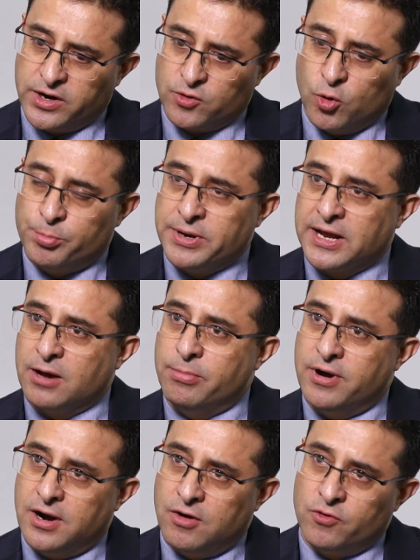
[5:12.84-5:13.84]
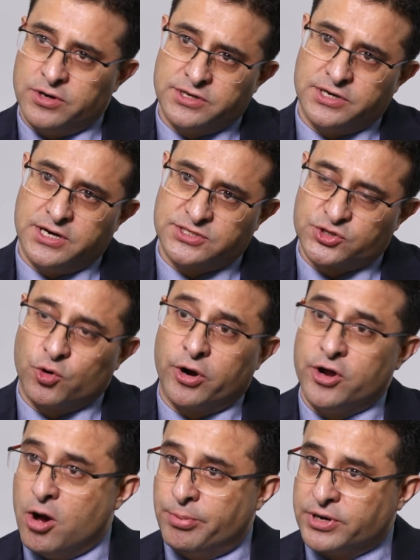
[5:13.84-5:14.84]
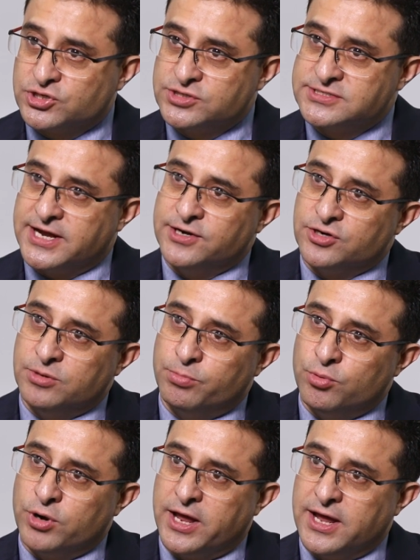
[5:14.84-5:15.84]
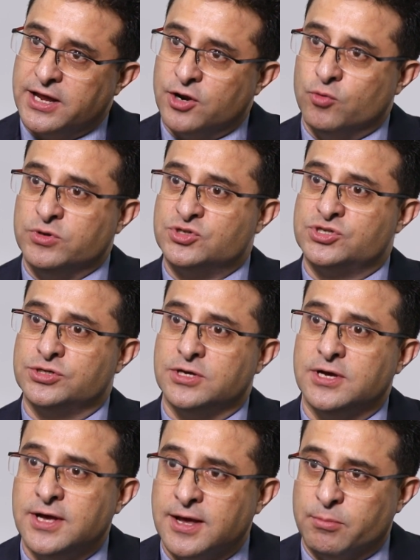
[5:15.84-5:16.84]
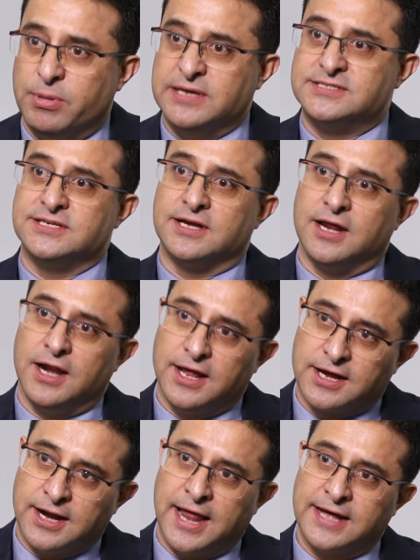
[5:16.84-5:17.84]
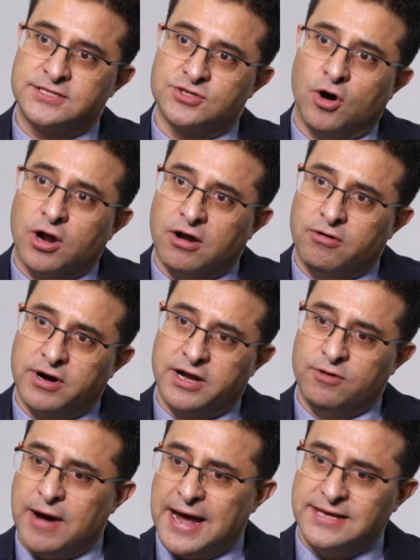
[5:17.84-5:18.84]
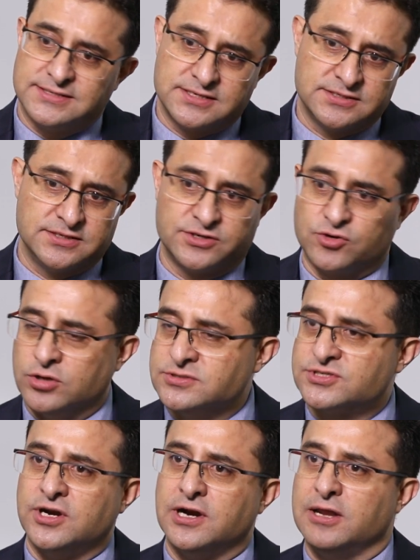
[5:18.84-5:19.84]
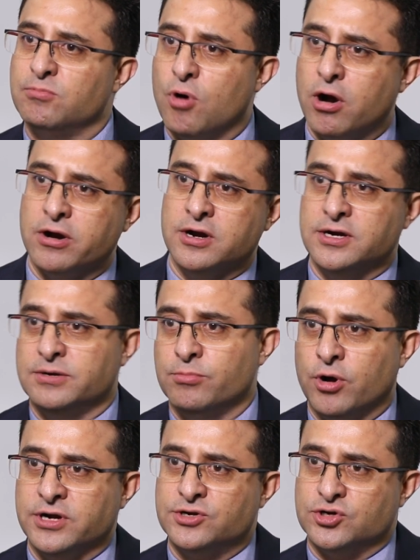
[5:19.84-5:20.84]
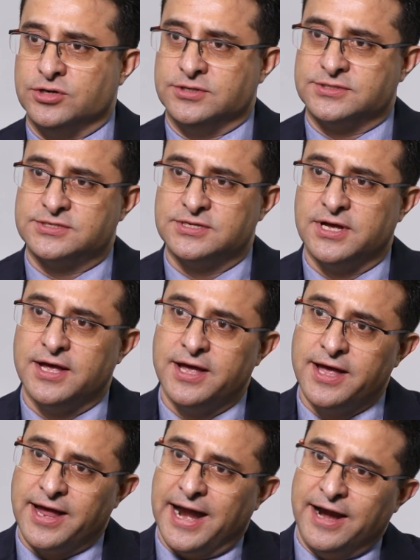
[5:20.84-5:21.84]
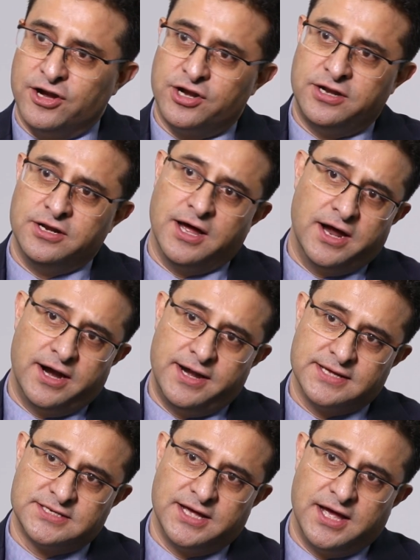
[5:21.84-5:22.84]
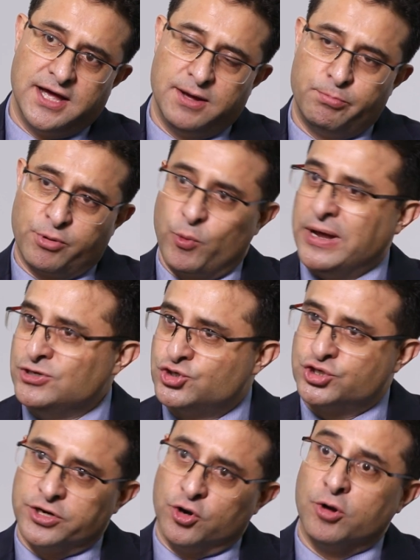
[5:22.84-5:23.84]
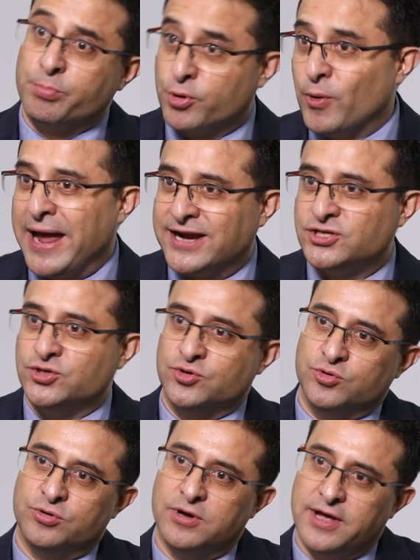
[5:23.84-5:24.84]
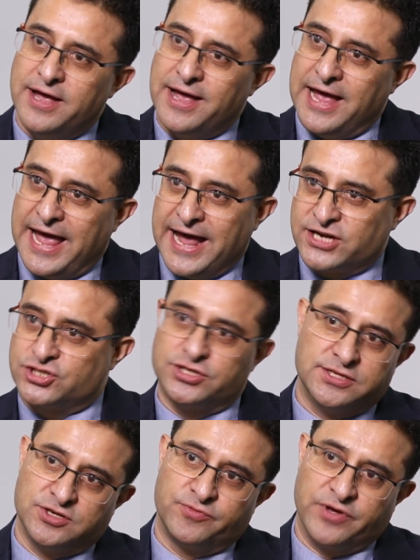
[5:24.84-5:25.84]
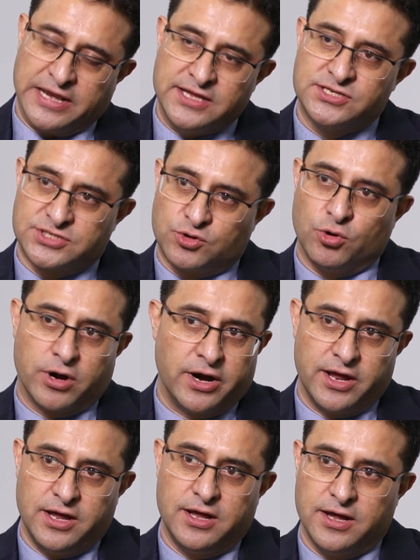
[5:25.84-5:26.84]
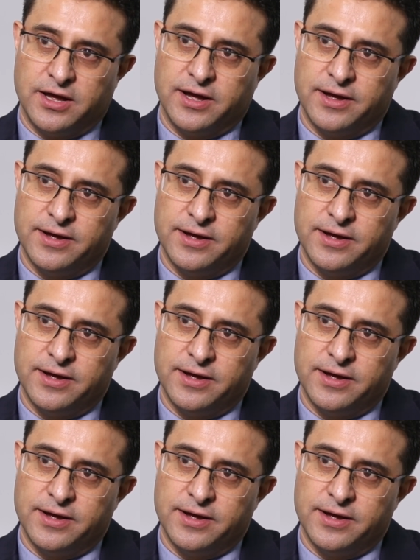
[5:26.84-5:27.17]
are opening up our security operations center in Pune, which basically connects all our devices and constantly monitors and does a prevention or a proactive actions of any security